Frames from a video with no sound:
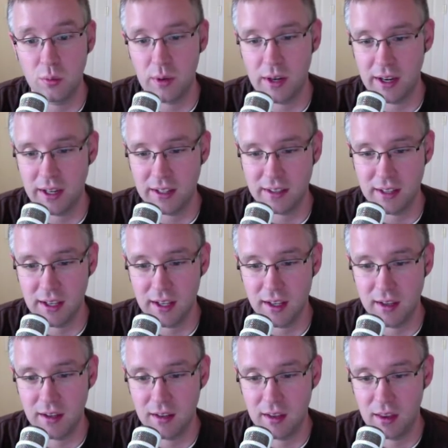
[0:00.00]
What did I
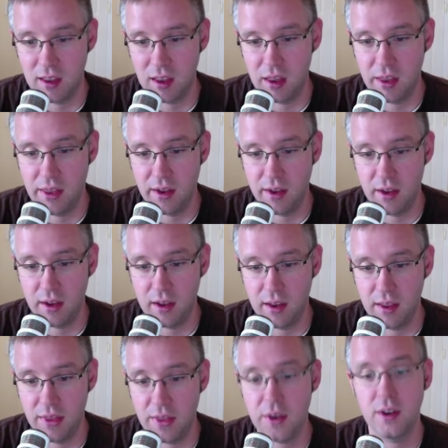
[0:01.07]
say? The
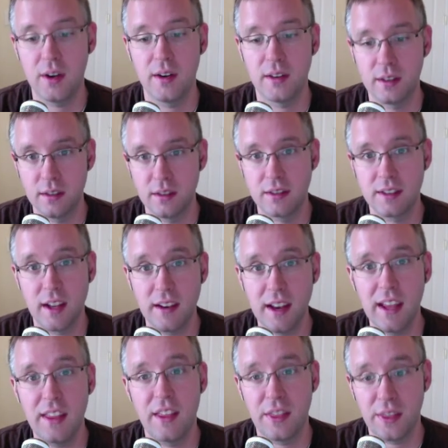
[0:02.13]
3rd,
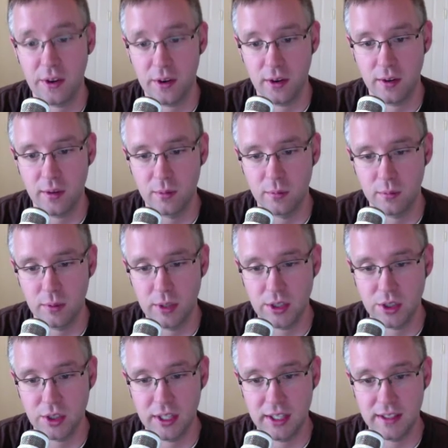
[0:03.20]
Sunday the 3rd,
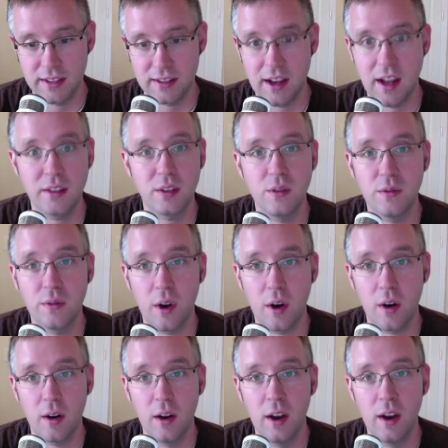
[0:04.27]
which is not too
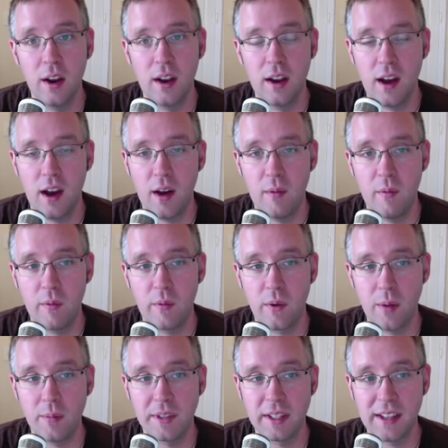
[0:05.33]
far
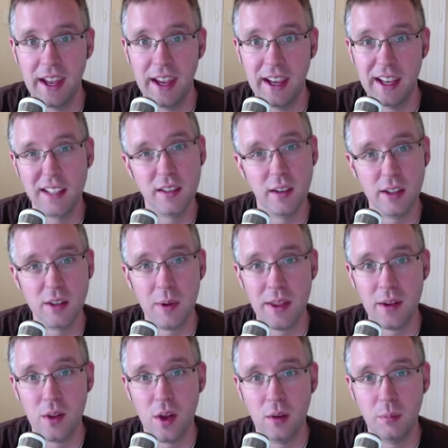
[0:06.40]
from today, and it's a
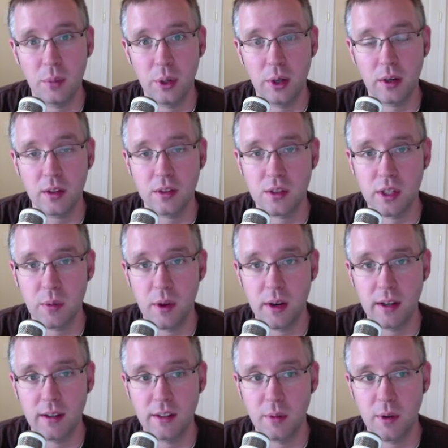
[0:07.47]
rather long book, so you
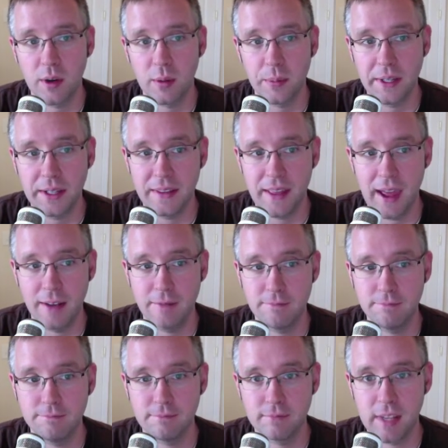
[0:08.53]
want to read that
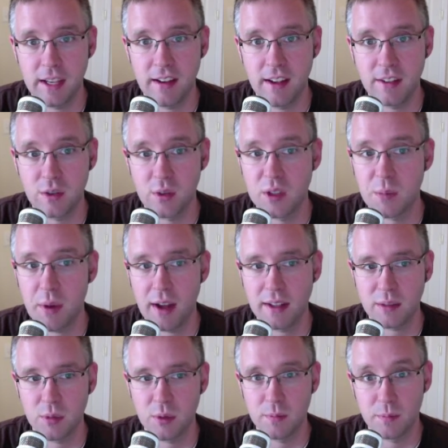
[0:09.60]
as soon as
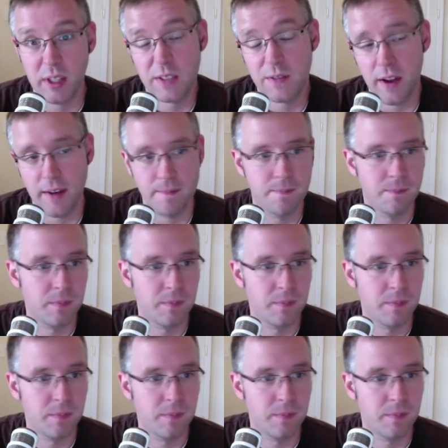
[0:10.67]
possible. But it's fun.